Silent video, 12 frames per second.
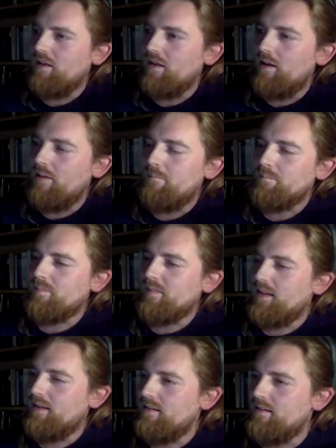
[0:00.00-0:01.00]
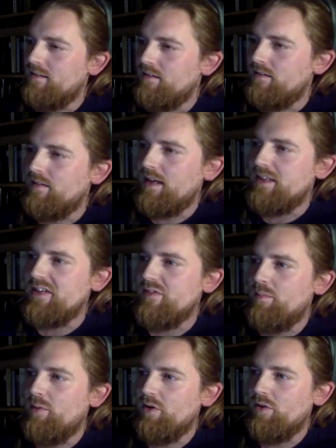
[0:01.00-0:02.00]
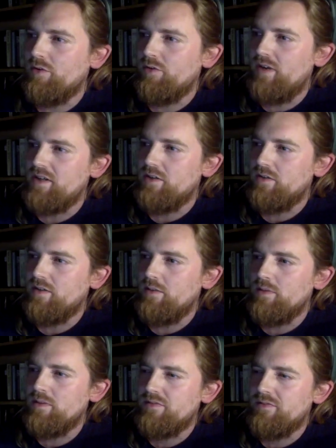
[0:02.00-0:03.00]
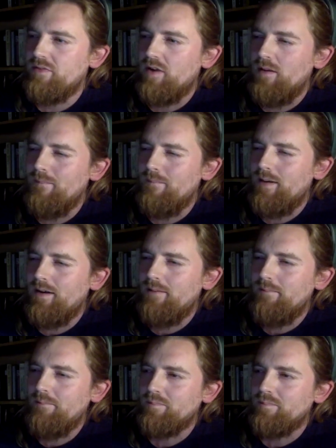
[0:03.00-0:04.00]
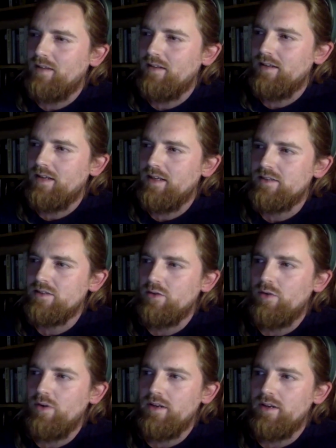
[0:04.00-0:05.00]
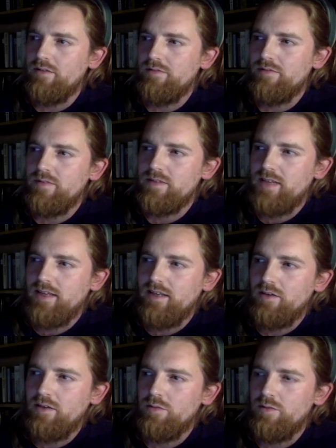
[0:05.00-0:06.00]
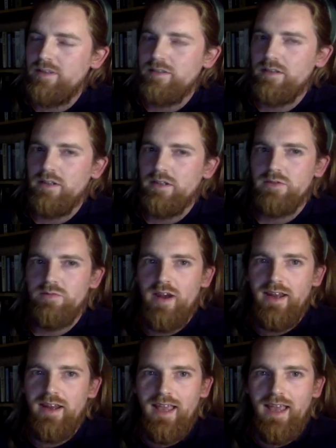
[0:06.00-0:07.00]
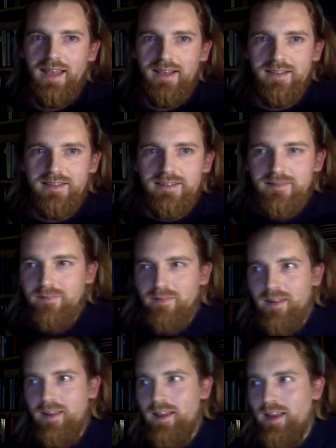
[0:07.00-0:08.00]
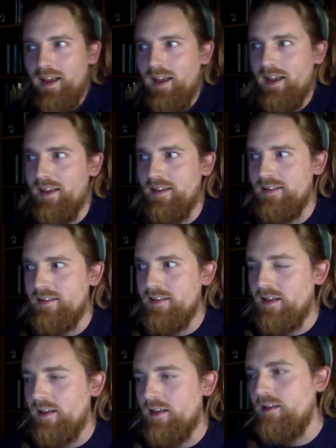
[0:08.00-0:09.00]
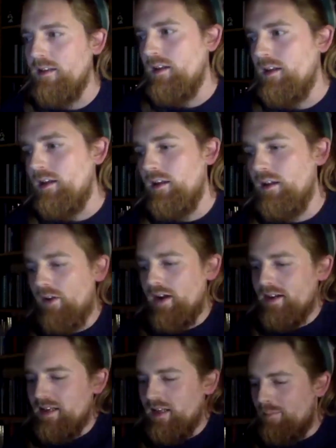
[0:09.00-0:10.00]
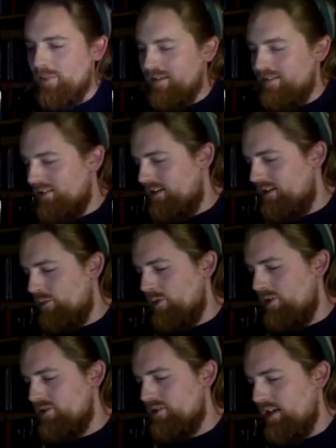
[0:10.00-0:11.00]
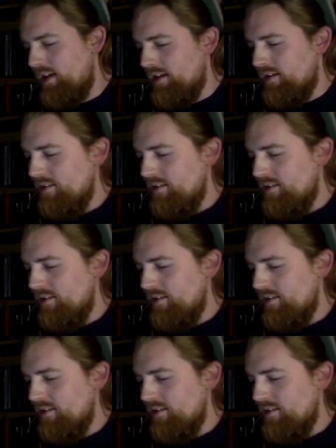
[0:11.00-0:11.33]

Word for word: um the idea of a boggle threshold, it was from um, the historian of psychical research, Renee Haynes. And uh, her idea basically was that